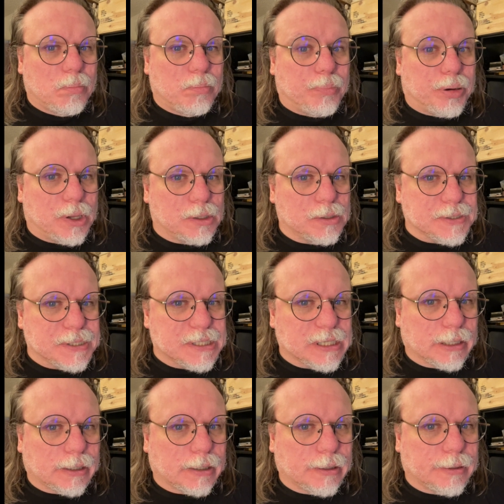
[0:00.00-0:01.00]

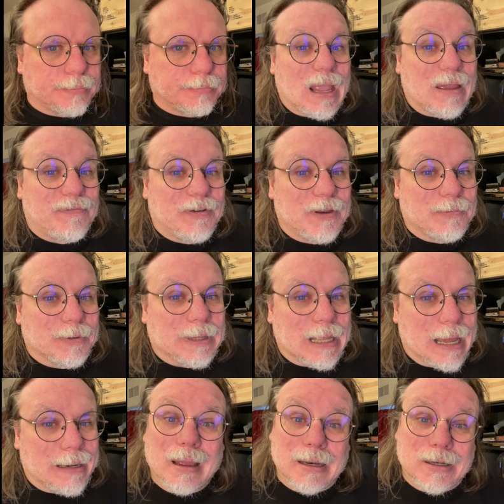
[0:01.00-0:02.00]
pulsing. Have fun with
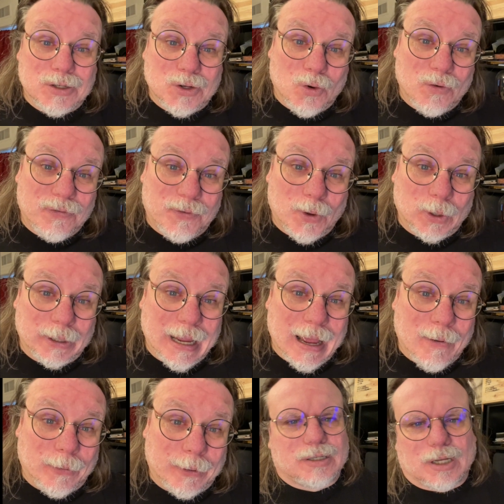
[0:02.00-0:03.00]
that and don't fall
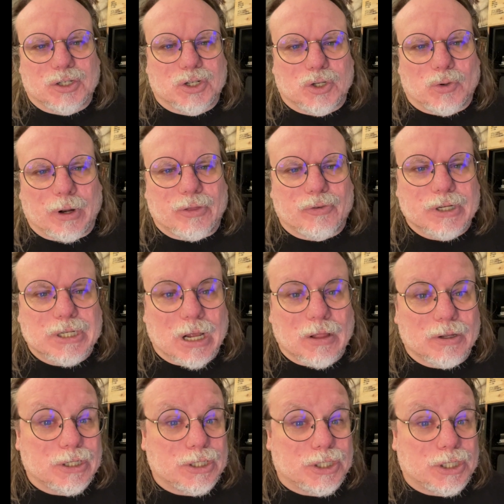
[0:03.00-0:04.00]
down. Dungeon 23
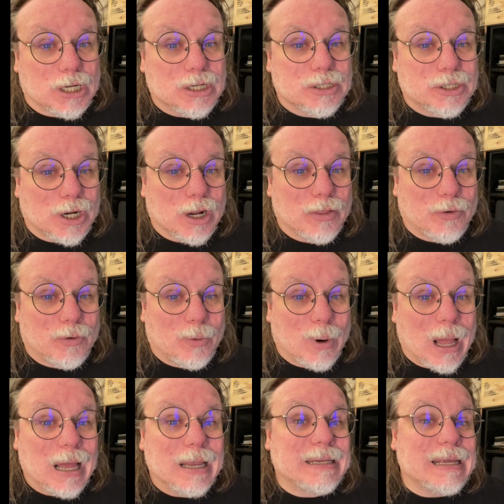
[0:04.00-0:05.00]
Challenge Dungeon of the
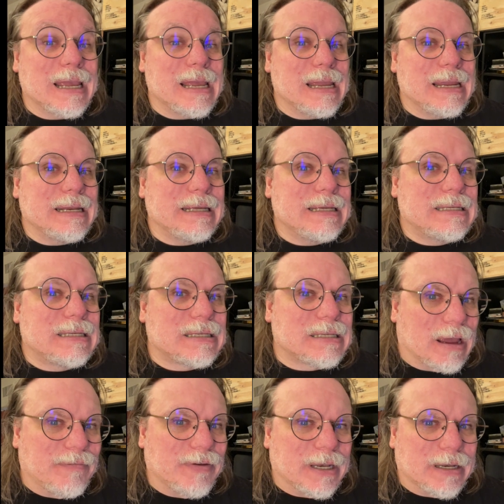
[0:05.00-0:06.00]
Rah, day
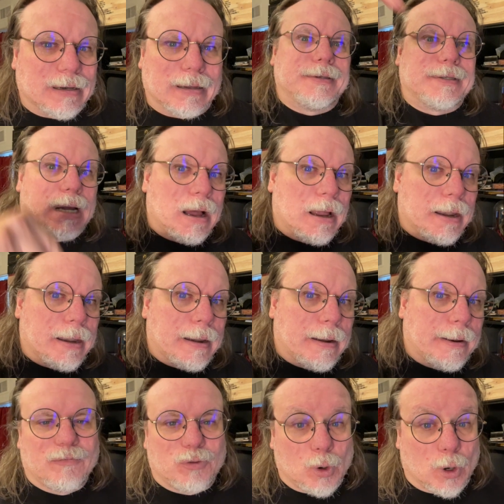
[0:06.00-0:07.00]
87.
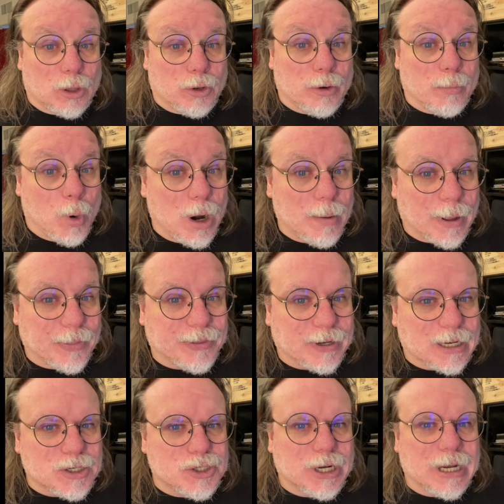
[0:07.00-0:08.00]
Done. If you want to learn more about the
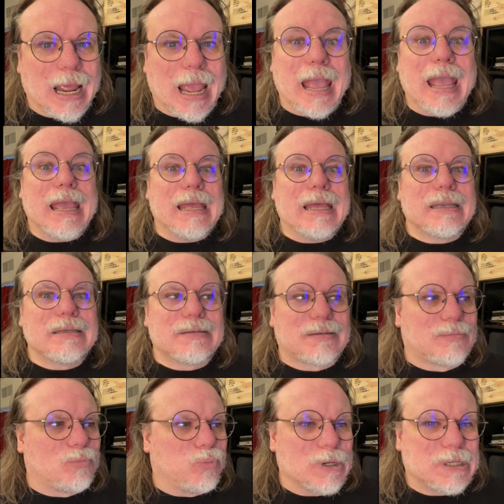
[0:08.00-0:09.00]
dungeon
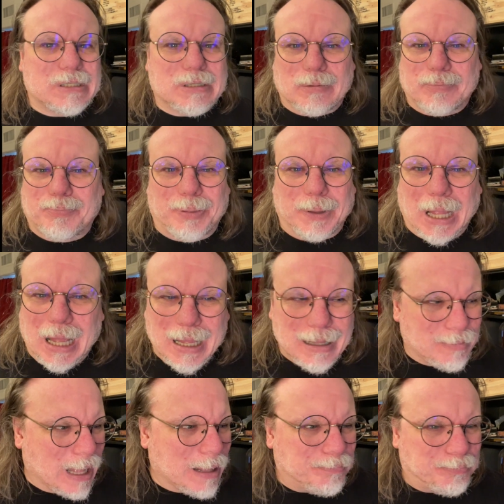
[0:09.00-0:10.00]
and what the blood,
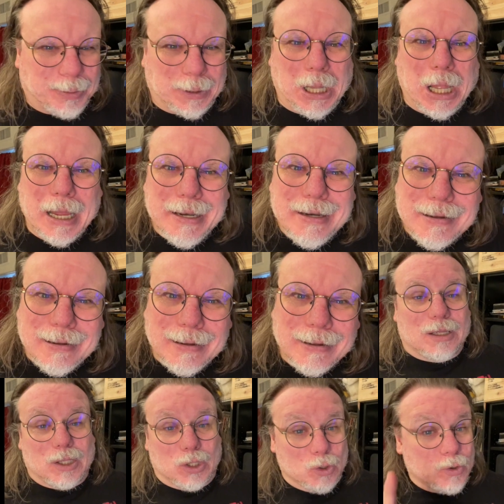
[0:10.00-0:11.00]
uh, blood,
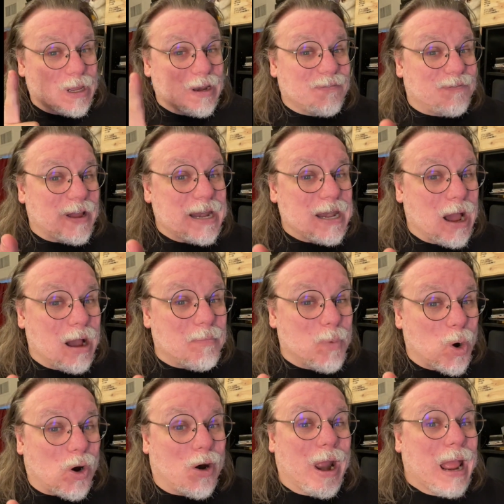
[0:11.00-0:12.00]
you can find out
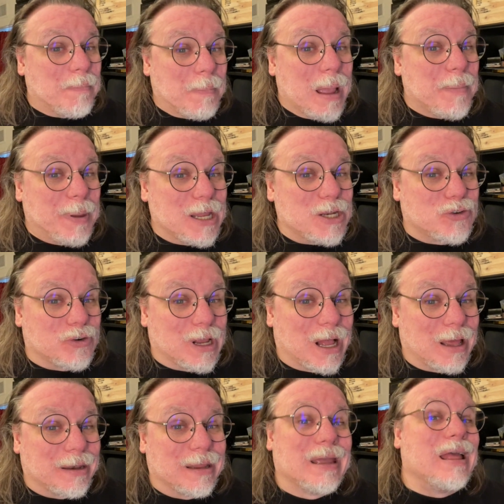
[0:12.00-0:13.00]
more at my
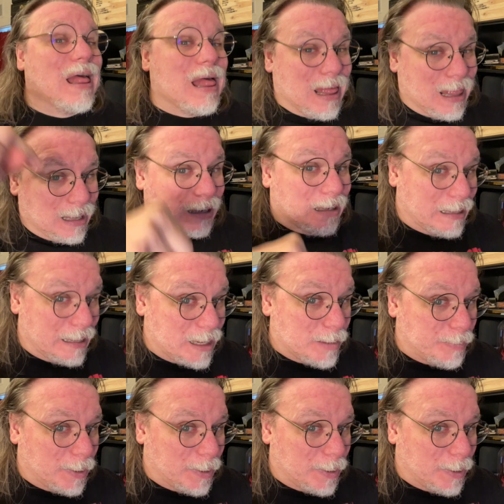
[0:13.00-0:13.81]
Patreon. Link